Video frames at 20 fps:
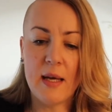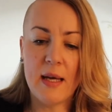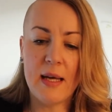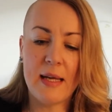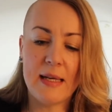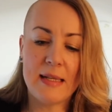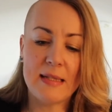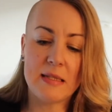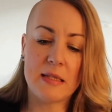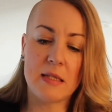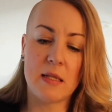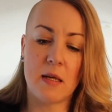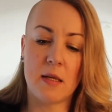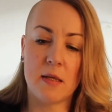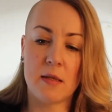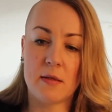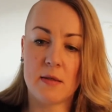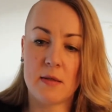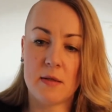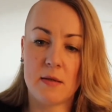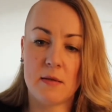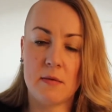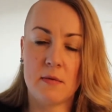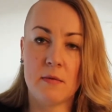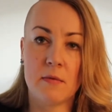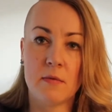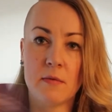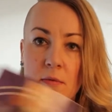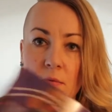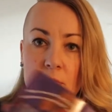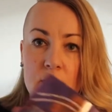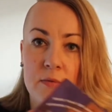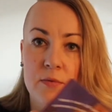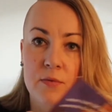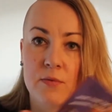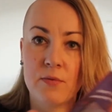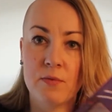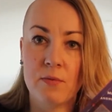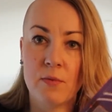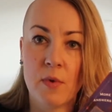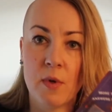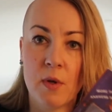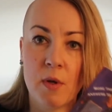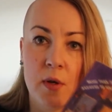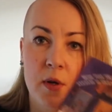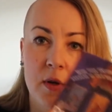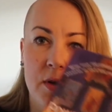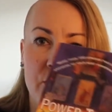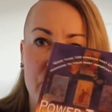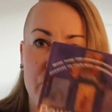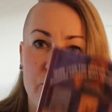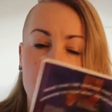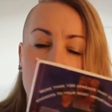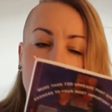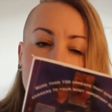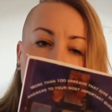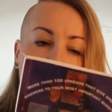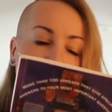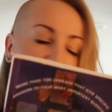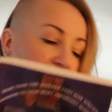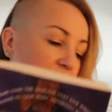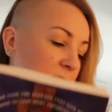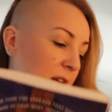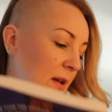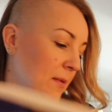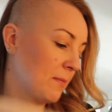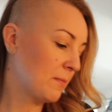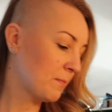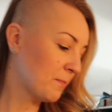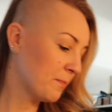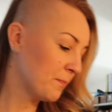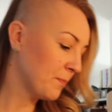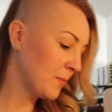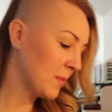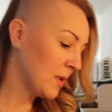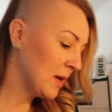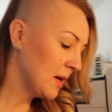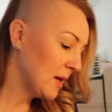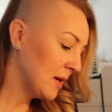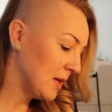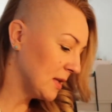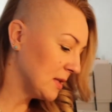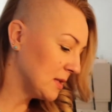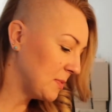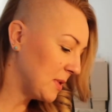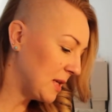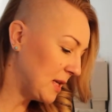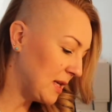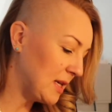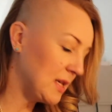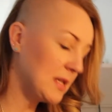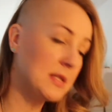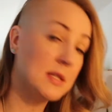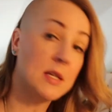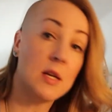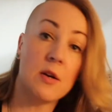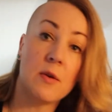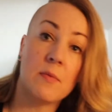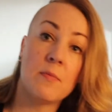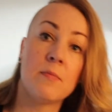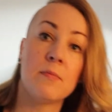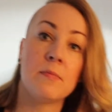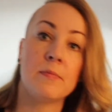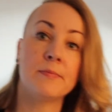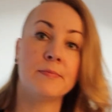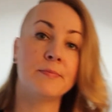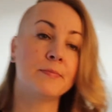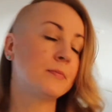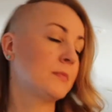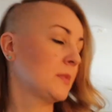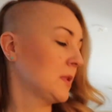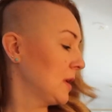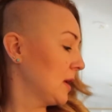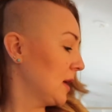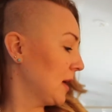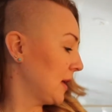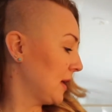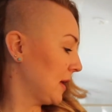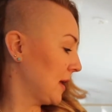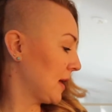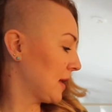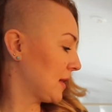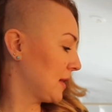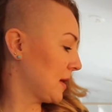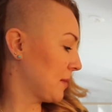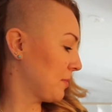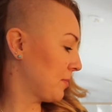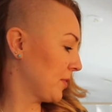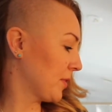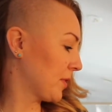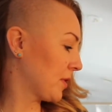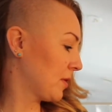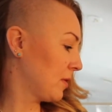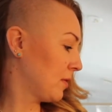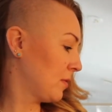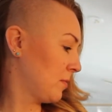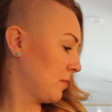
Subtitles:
and it's not super heavy. It's a bit easier. I like that book.